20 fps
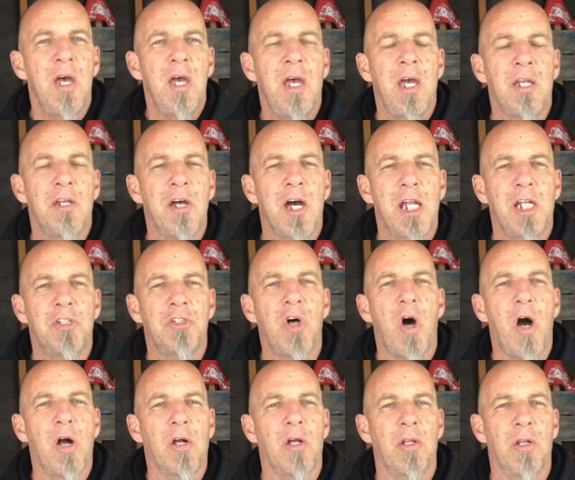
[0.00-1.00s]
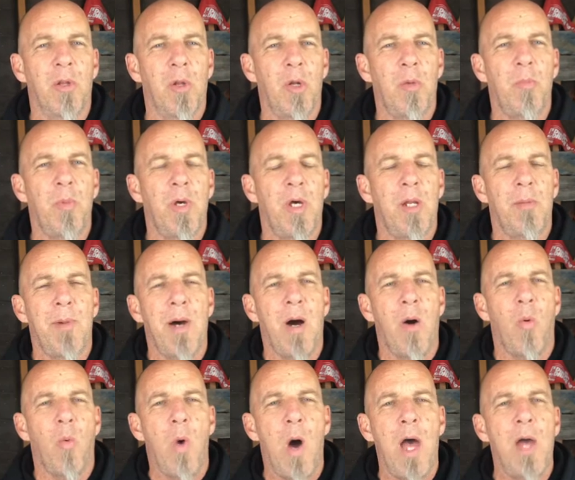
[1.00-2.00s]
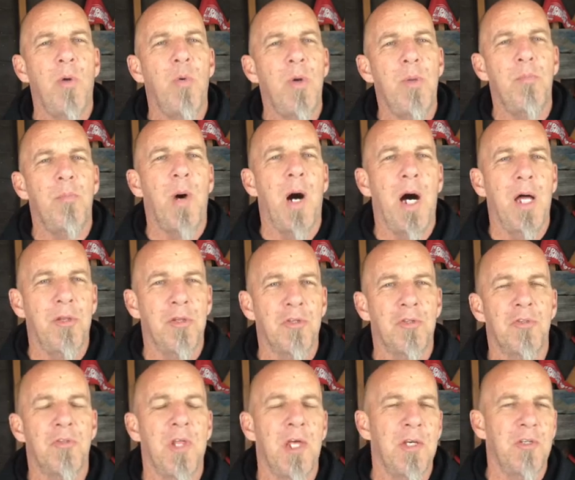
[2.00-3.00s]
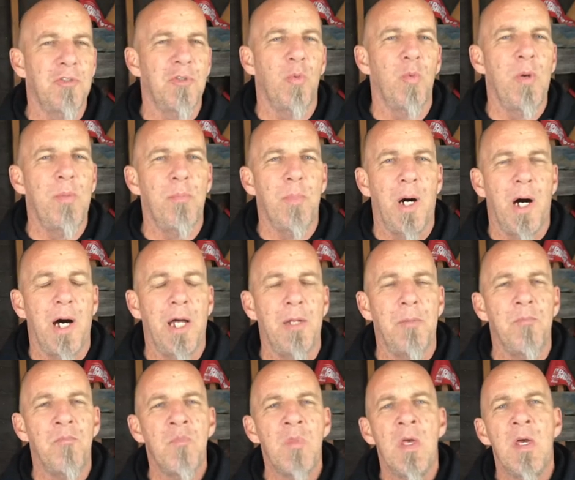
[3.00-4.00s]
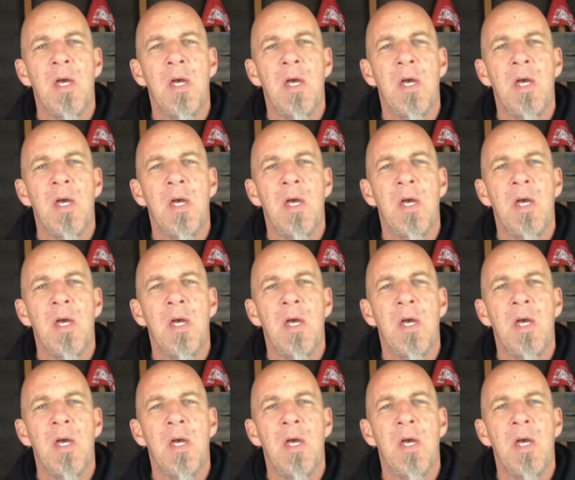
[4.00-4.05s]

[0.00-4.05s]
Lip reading: and kind of talk a little bit about why we bought the things that we bought